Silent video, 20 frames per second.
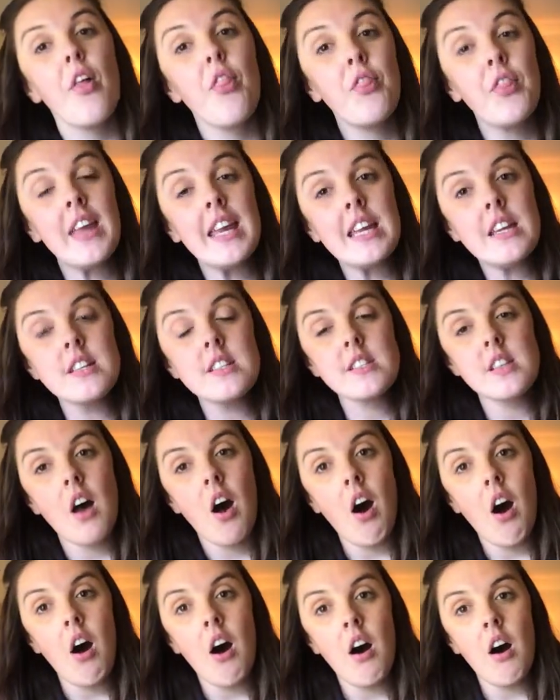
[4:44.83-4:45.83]
These
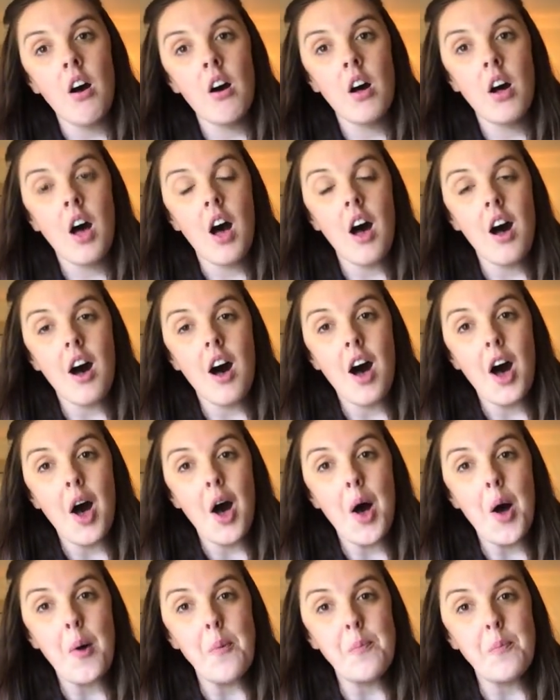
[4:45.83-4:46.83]
are
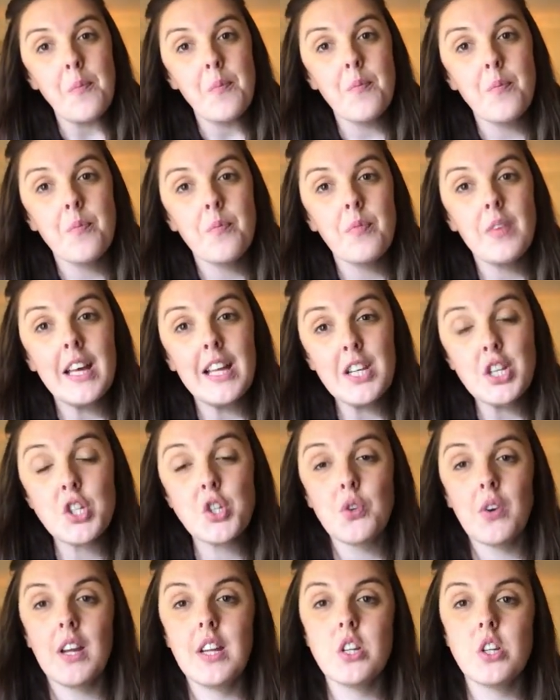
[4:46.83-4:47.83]

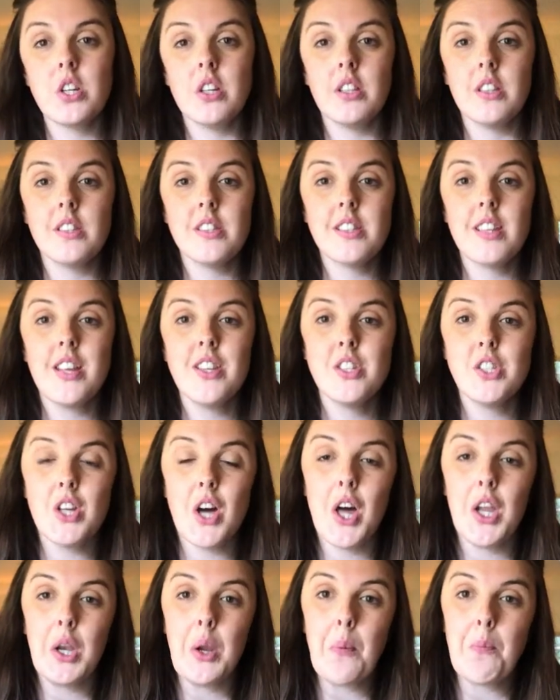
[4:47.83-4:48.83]
illustrations
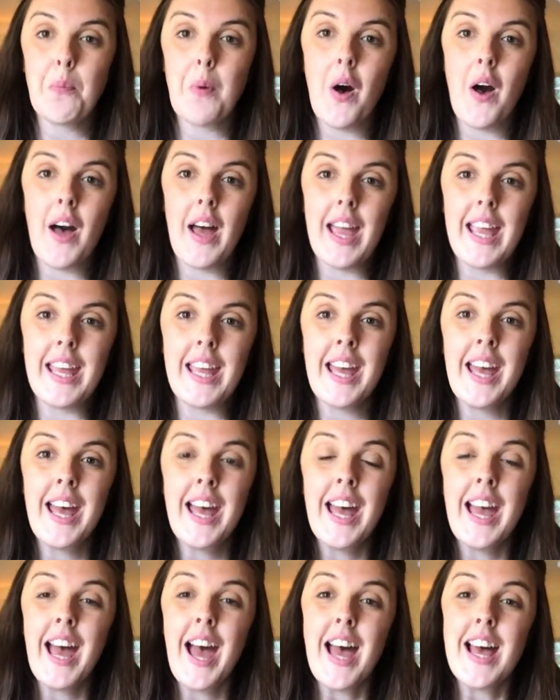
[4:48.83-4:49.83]
done by
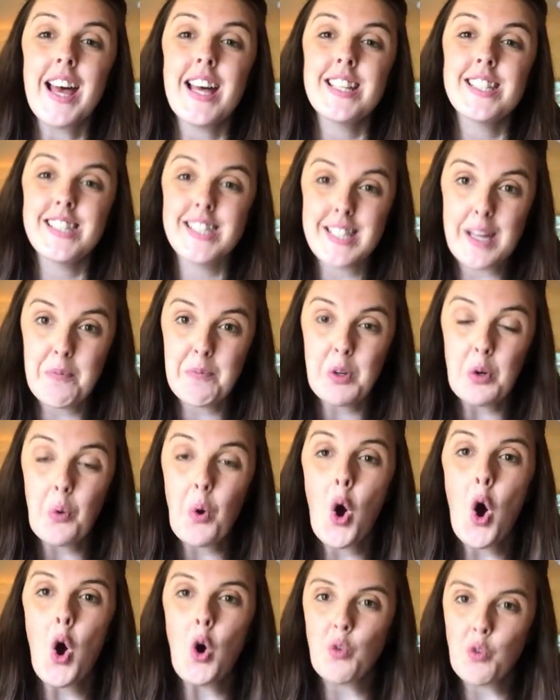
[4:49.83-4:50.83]

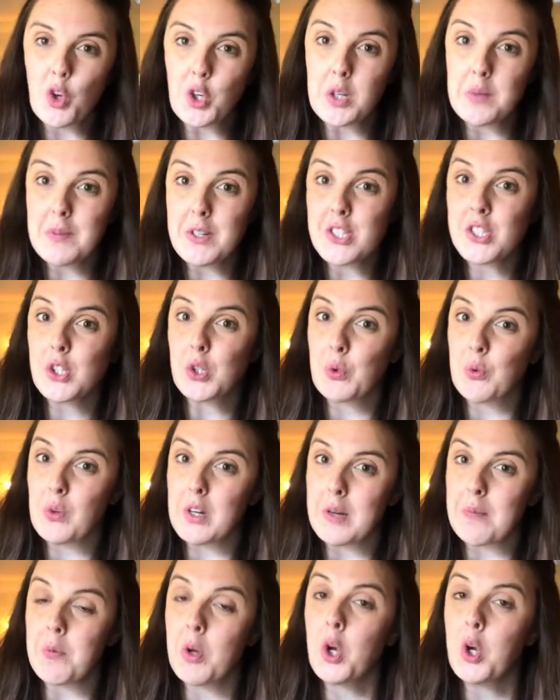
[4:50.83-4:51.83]
Samuel Hieronymus
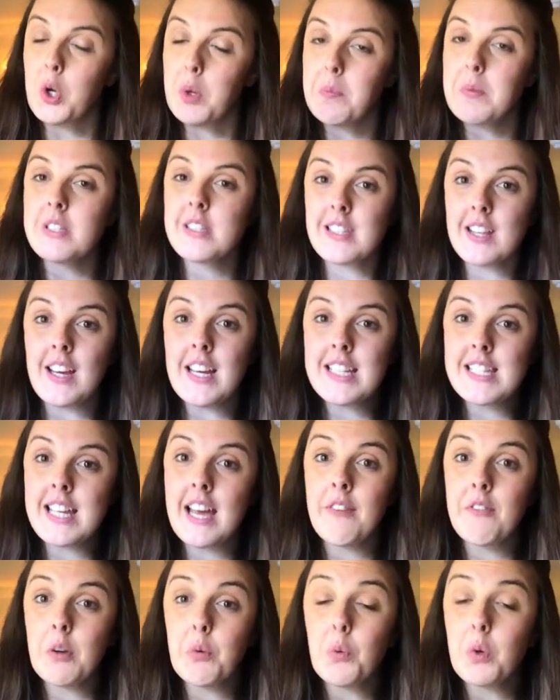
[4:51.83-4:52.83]
Grimm, who, besides
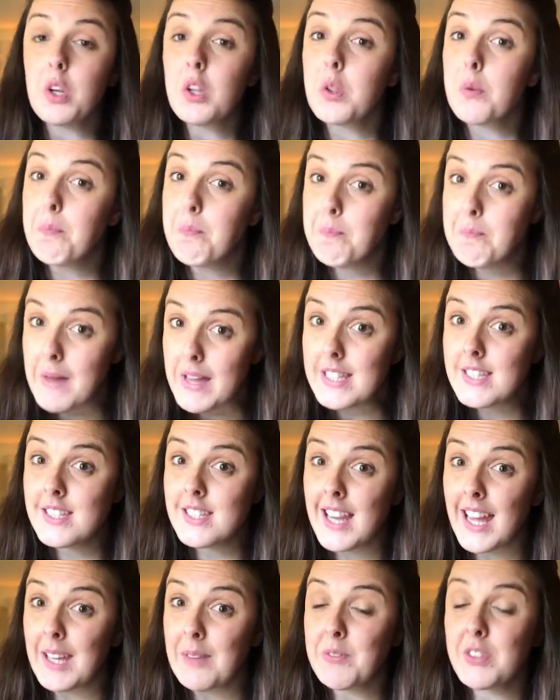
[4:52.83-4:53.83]
having one of the best
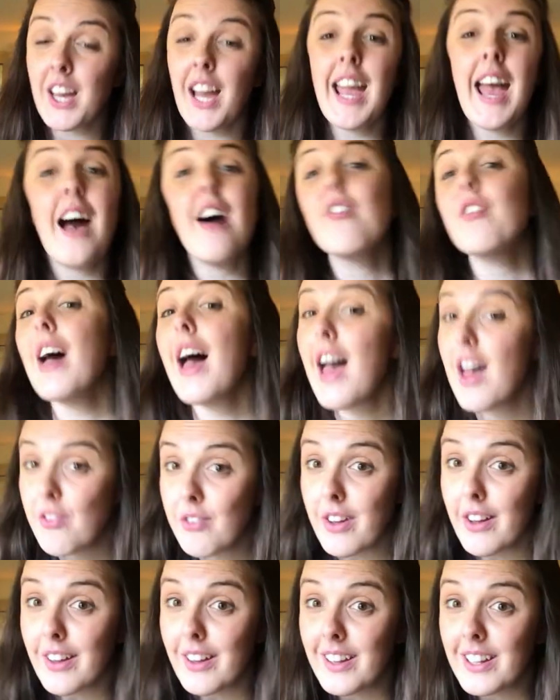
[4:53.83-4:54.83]
names I have
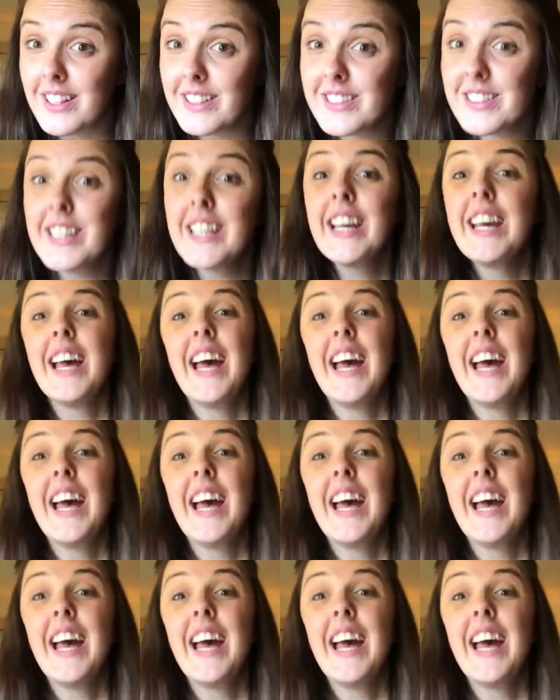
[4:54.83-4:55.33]
ever heard,